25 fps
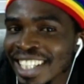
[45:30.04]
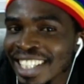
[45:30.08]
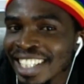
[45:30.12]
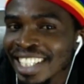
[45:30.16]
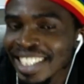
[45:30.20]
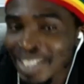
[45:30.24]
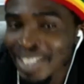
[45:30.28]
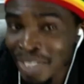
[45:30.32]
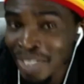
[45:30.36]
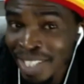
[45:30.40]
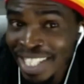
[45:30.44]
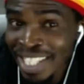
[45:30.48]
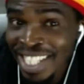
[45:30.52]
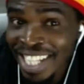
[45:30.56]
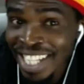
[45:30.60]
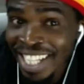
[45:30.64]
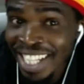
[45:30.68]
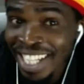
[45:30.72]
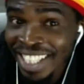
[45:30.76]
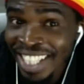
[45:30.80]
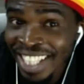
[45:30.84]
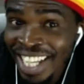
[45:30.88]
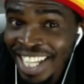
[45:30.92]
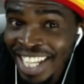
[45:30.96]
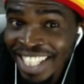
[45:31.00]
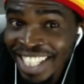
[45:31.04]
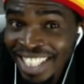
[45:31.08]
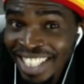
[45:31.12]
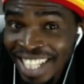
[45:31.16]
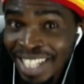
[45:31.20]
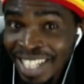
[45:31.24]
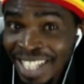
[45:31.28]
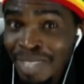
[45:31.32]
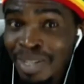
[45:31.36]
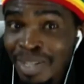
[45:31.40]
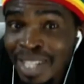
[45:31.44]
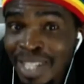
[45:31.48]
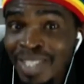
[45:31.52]
You understand? That
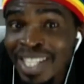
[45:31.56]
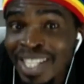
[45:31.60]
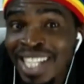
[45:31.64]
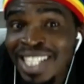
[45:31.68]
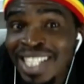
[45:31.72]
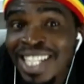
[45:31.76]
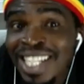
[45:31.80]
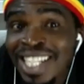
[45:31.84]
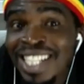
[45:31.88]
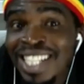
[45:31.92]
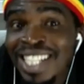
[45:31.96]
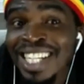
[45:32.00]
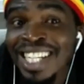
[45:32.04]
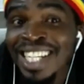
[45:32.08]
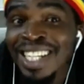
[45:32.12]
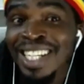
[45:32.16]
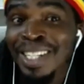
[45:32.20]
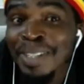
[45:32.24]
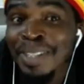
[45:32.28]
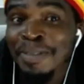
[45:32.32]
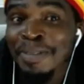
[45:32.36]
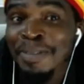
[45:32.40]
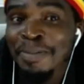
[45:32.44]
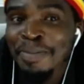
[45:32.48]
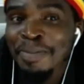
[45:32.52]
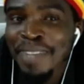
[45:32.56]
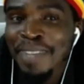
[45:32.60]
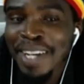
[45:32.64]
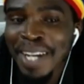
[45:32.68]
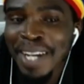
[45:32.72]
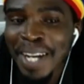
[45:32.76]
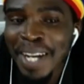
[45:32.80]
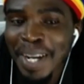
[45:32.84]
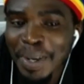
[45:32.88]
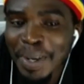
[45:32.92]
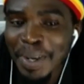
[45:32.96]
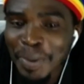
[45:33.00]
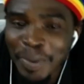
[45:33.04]
is when you now start saying,
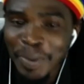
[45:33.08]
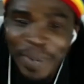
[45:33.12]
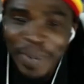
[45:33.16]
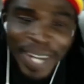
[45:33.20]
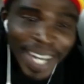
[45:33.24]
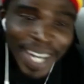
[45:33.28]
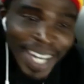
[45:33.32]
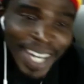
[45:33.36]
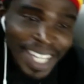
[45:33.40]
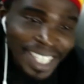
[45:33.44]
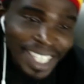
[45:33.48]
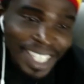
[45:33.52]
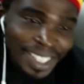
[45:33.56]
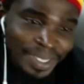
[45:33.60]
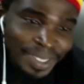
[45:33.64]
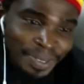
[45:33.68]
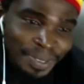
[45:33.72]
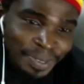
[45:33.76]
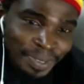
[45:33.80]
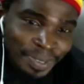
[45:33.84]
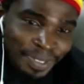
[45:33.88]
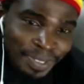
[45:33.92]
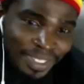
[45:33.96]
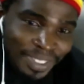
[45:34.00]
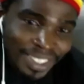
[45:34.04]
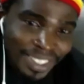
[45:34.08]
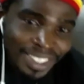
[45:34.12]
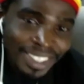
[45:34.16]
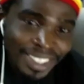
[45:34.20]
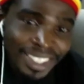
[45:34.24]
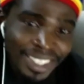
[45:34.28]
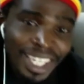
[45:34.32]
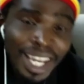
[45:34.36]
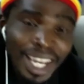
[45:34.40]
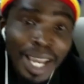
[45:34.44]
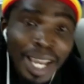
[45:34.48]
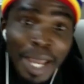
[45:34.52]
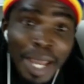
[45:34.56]
well,
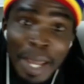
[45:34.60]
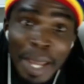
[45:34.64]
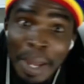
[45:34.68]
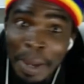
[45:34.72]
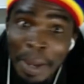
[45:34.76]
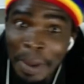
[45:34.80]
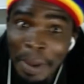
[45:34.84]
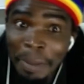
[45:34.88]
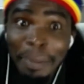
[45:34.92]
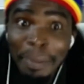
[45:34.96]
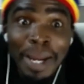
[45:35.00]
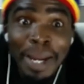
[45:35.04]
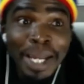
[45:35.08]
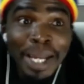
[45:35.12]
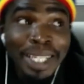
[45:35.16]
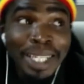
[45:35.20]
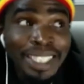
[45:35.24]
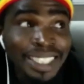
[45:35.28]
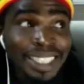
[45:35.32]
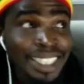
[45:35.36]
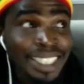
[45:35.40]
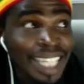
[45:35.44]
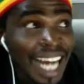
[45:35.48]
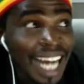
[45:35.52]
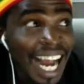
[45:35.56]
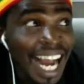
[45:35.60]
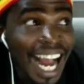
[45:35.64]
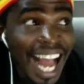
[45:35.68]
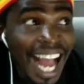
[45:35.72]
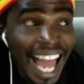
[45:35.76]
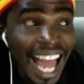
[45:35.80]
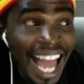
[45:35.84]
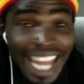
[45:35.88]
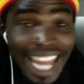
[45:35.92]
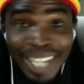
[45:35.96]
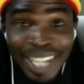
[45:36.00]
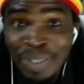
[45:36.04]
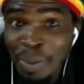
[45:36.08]
I
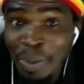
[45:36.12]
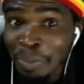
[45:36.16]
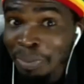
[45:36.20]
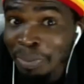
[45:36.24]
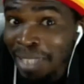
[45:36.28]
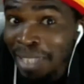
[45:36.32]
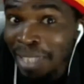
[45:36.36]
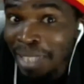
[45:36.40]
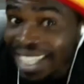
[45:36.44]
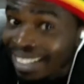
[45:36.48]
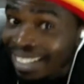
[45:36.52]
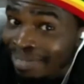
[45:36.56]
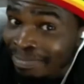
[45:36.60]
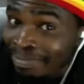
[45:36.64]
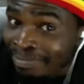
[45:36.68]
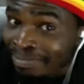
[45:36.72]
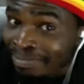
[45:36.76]
like to play.